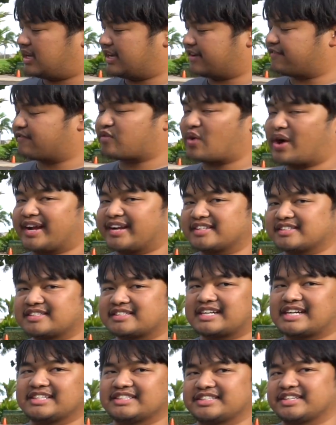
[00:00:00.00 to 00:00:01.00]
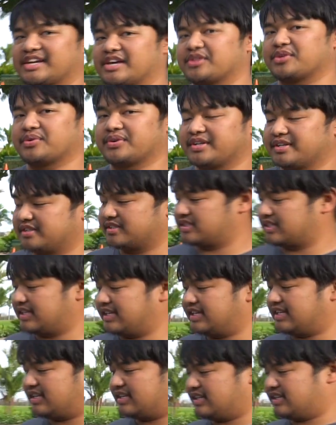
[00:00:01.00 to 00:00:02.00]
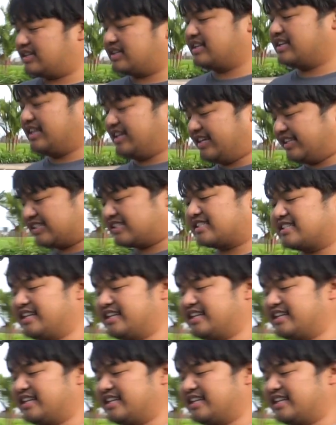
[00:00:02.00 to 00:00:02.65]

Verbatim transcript: like Frankenstein together it is. It it's